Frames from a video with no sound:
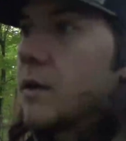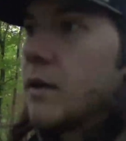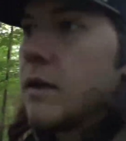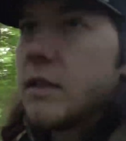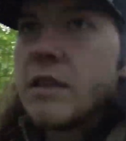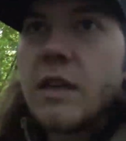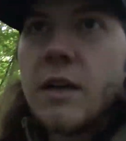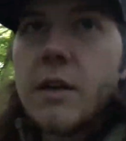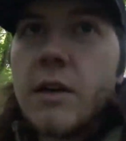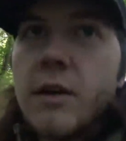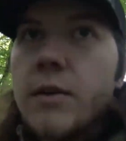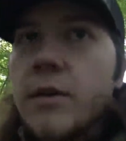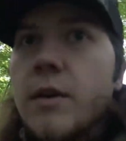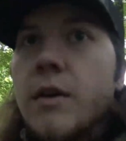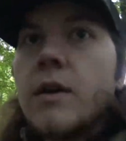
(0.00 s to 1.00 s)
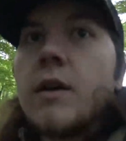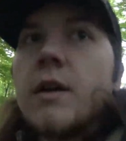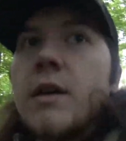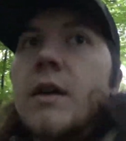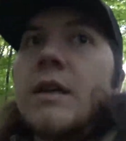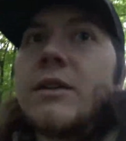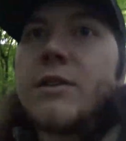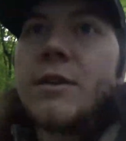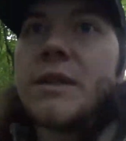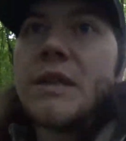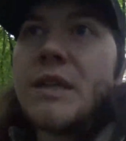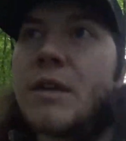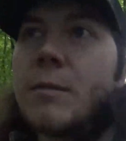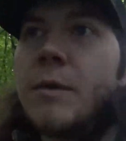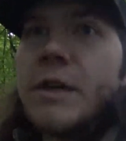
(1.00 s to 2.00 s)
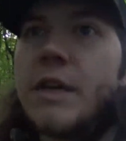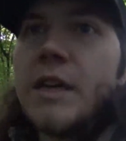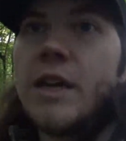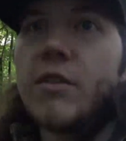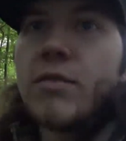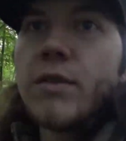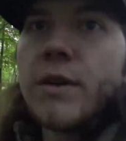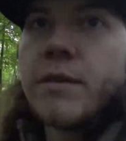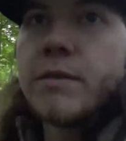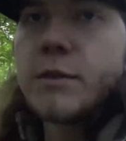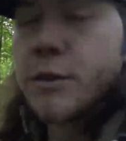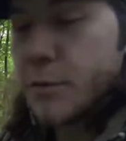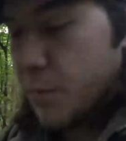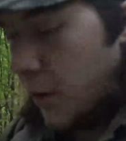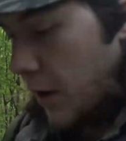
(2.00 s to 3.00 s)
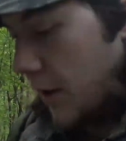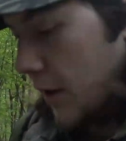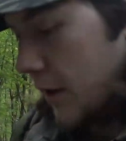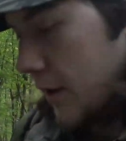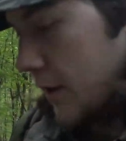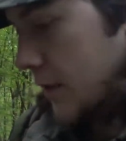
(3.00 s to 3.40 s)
I decided to go to a little bit different of a spot.